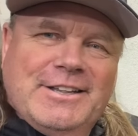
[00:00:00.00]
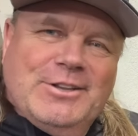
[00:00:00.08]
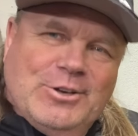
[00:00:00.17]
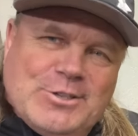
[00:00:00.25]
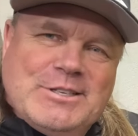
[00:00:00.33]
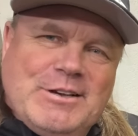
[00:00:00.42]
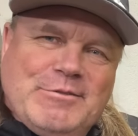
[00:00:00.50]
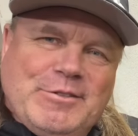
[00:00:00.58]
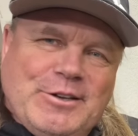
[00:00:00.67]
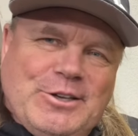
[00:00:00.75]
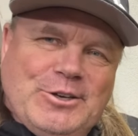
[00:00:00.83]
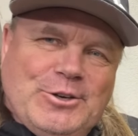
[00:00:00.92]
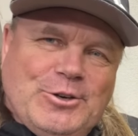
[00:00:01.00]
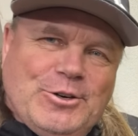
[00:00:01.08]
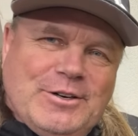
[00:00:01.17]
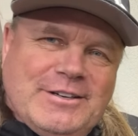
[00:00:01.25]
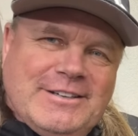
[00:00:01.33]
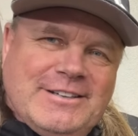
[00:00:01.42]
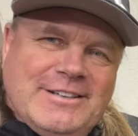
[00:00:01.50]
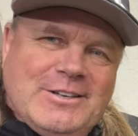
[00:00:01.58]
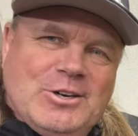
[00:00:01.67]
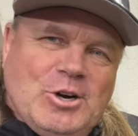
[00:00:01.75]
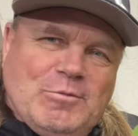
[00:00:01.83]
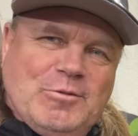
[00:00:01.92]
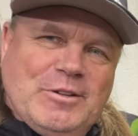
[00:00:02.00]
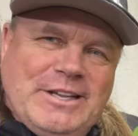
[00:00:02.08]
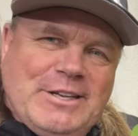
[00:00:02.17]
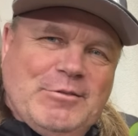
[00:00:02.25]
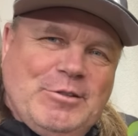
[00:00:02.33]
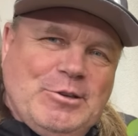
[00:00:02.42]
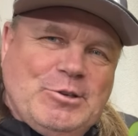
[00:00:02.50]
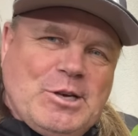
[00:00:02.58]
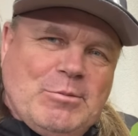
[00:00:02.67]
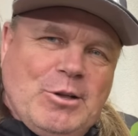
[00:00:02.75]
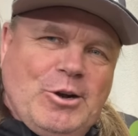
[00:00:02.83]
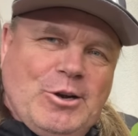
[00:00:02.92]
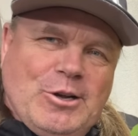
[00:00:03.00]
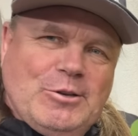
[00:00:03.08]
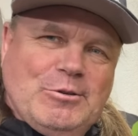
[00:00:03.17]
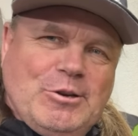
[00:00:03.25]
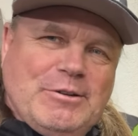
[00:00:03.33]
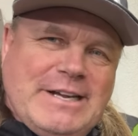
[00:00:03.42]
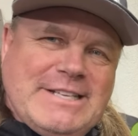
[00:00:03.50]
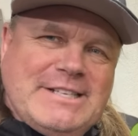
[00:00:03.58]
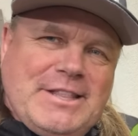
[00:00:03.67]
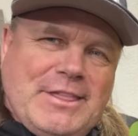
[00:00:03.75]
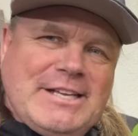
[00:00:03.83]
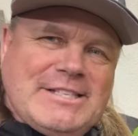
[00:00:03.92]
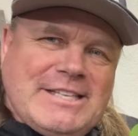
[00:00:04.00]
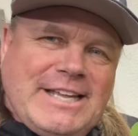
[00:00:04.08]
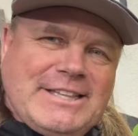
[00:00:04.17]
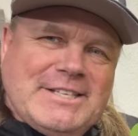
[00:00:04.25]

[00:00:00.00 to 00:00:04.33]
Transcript: those are for you. Hopefully in the future, I'm not gonna do crazy things like